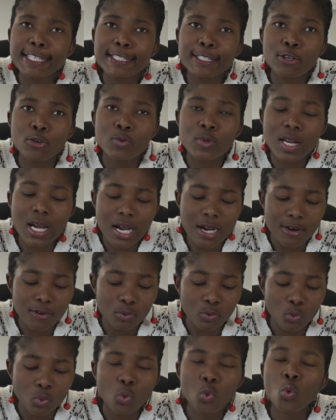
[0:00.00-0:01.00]
So
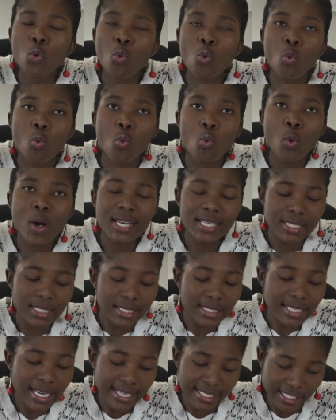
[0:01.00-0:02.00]
now, what
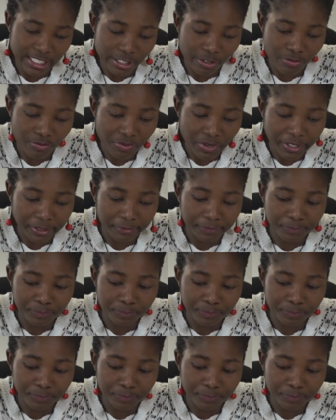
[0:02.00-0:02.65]
is Atifa?